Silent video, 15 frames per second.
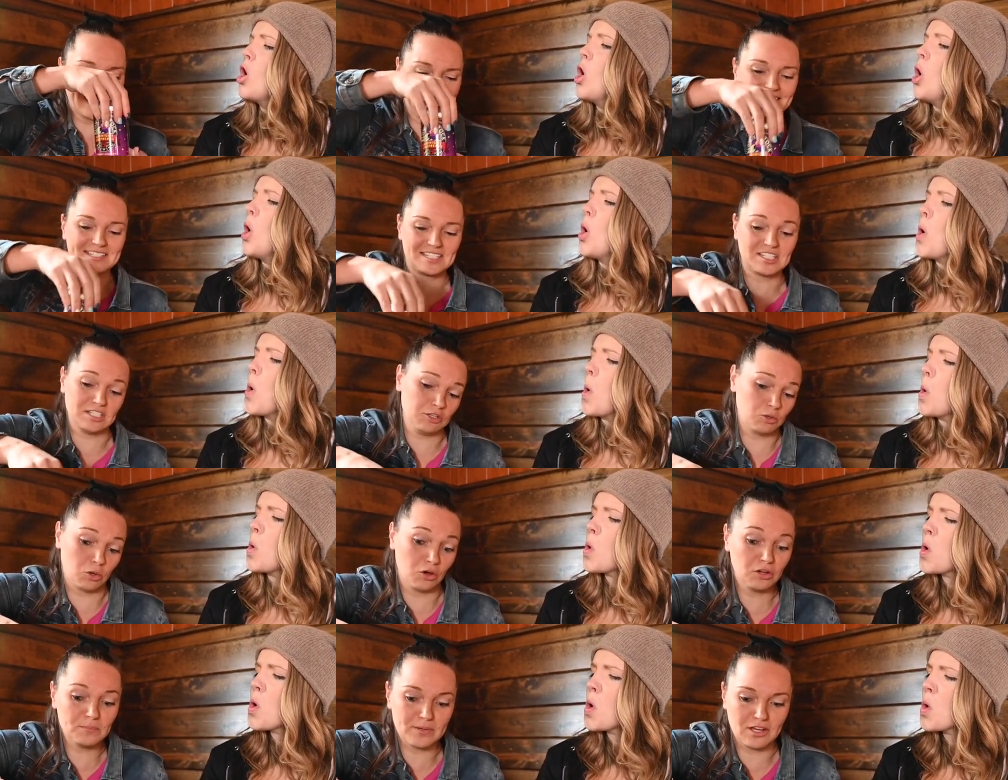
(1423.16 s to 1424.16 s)
Speaker 1: Like it's, you
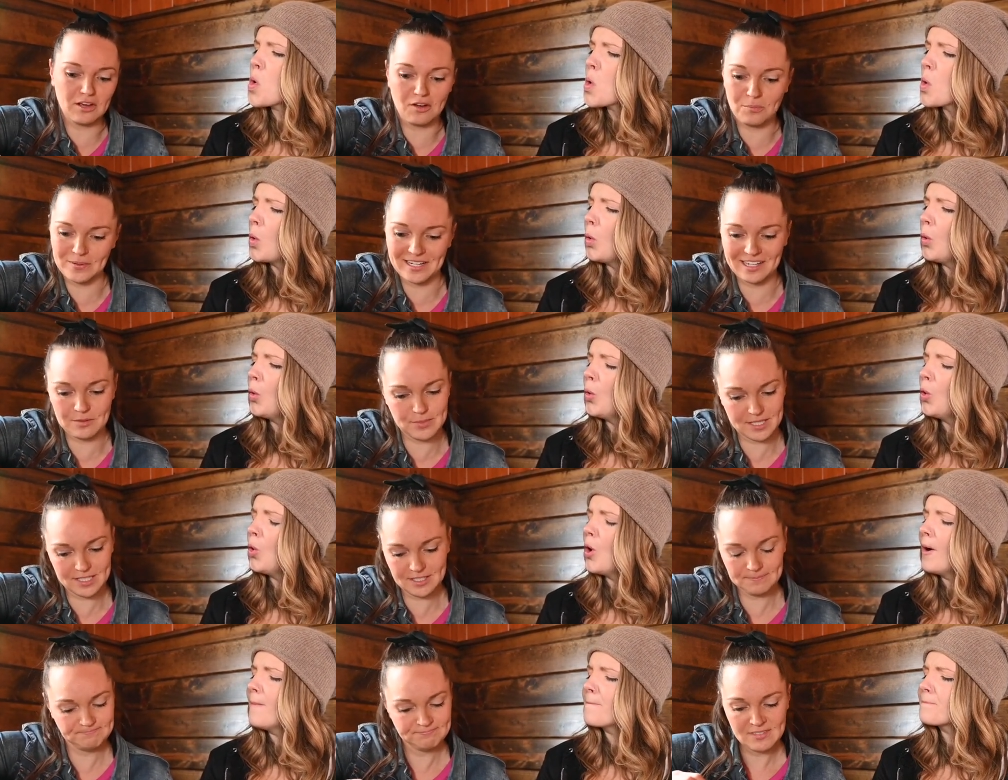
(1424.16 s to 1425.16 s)
could be opening a
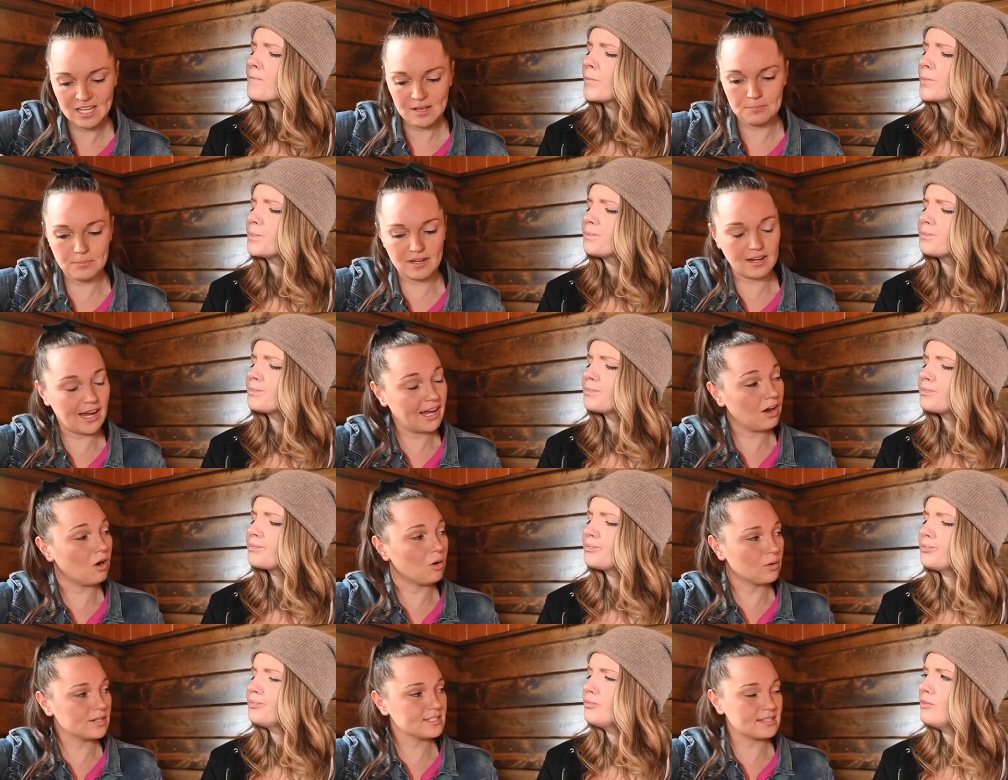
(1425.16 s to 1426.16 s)
beer. But I
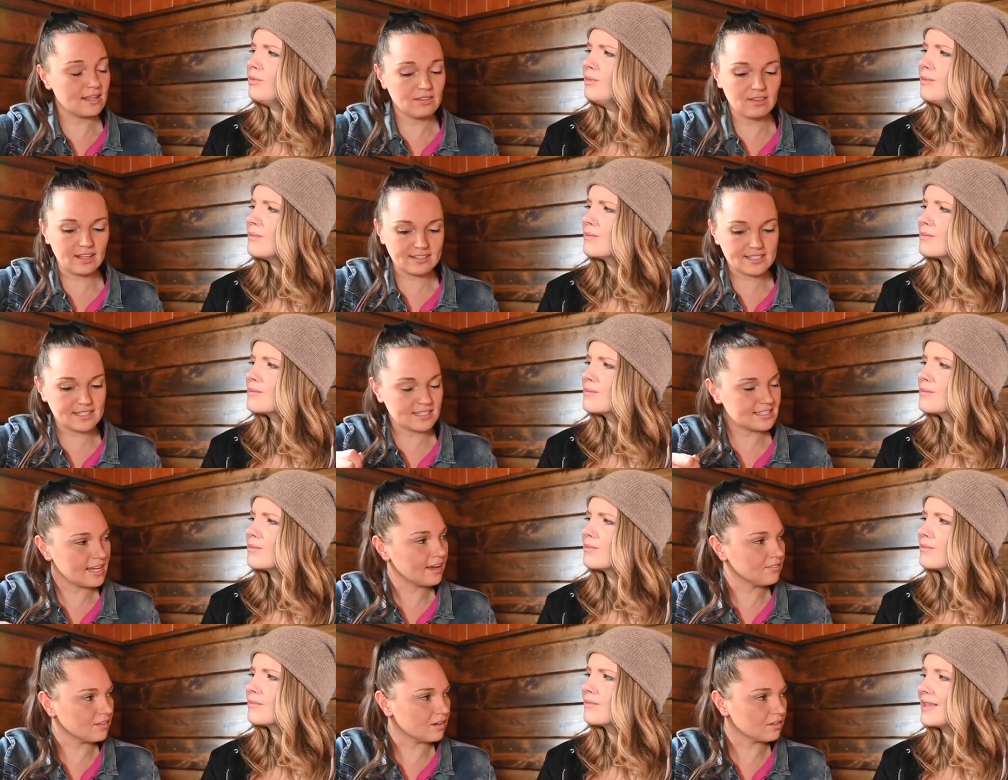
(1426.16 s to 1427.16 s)
always, that's the
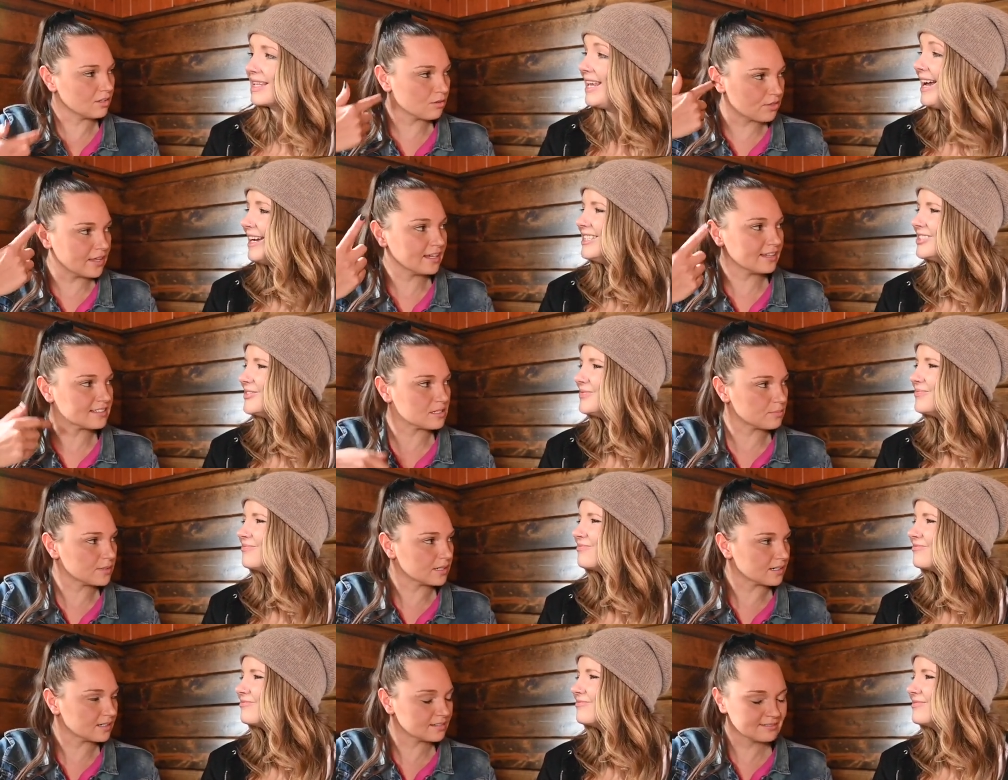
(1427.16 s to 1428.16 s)
sound though. You yeah. think it's a
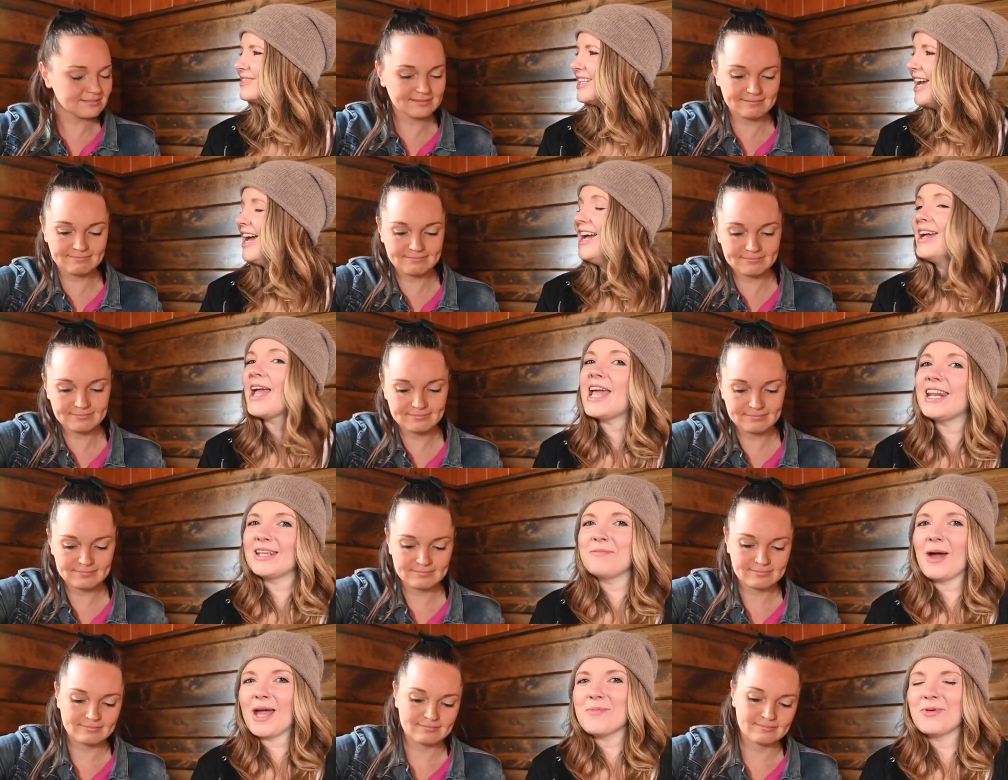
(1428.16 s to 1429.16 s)
beer.
Speaker 2: And
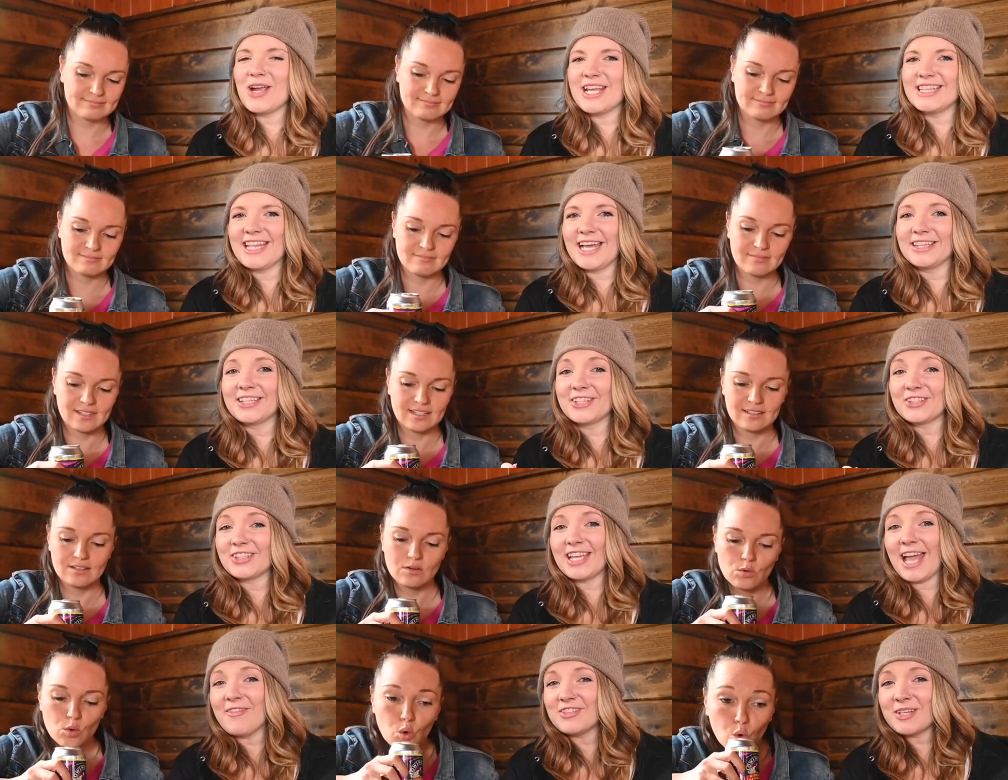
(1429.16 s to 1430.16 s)
in my brain, that
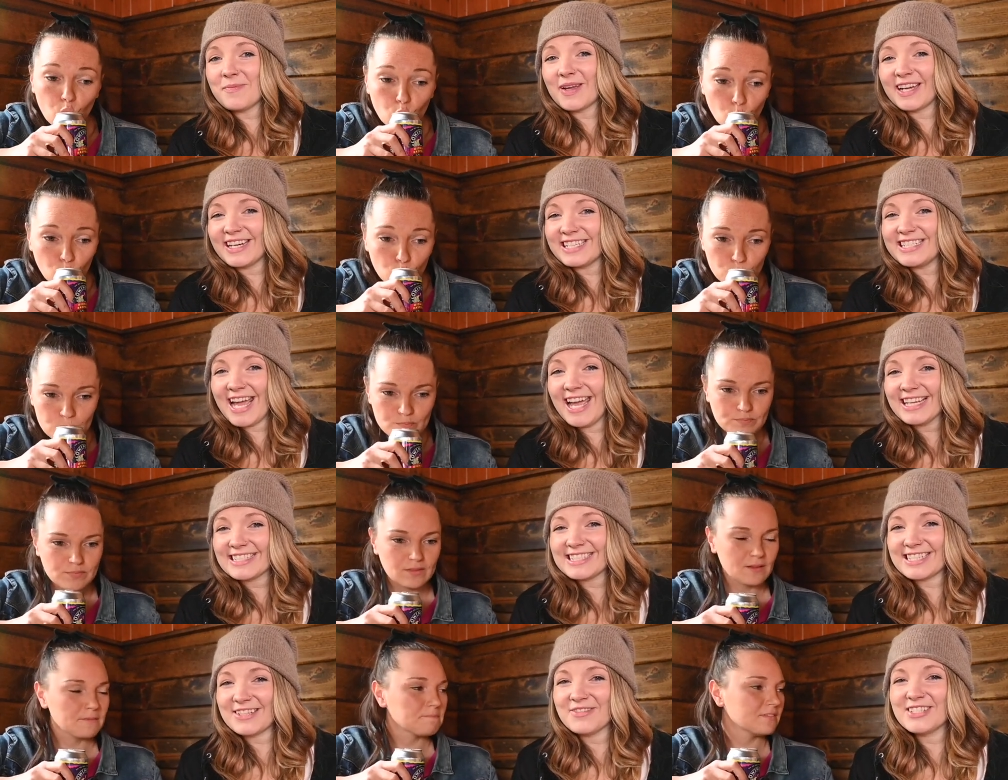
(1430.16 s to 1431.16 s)
literally every time I got a
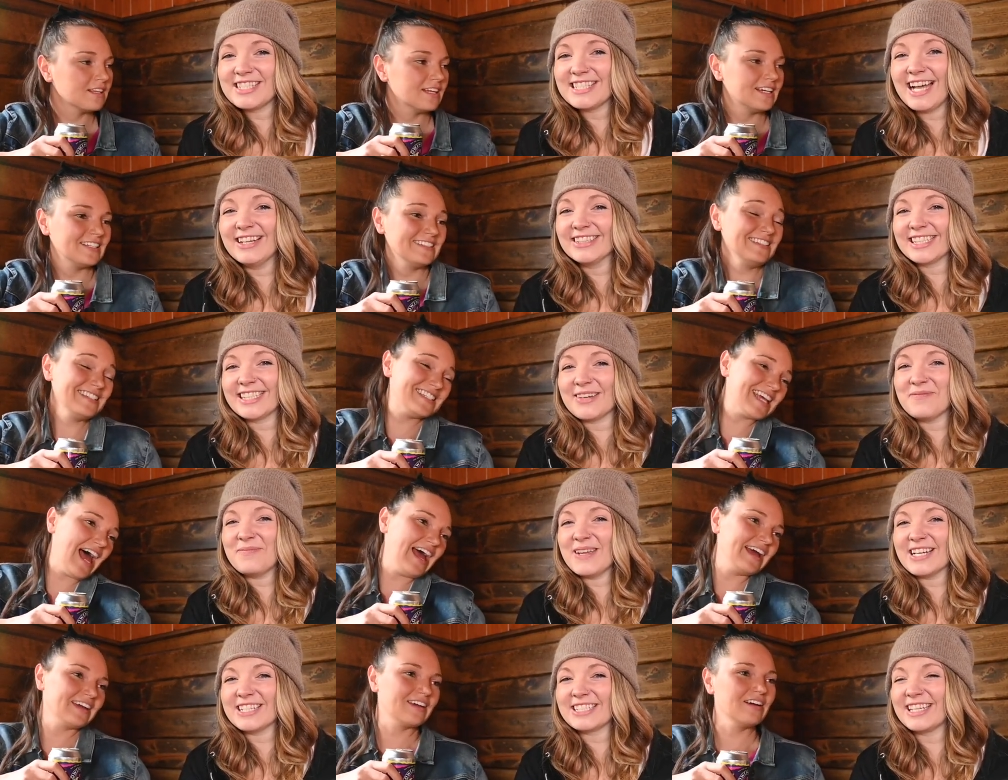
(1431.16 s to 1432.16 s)
text, it would sound like a
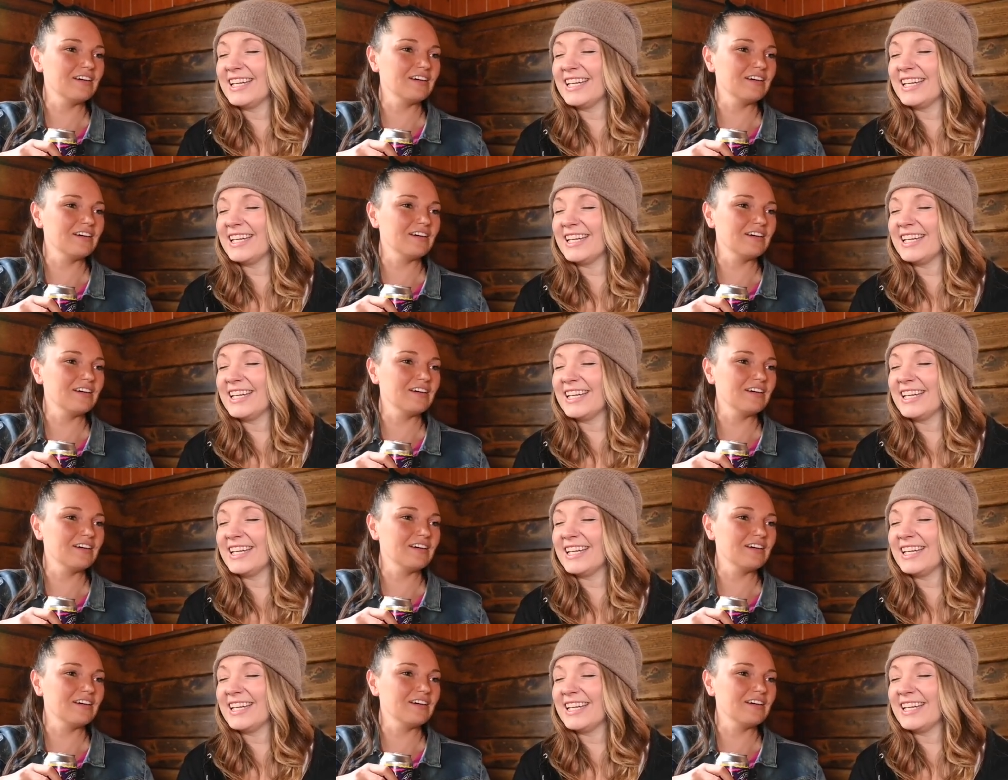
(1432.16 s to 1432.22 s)
Diet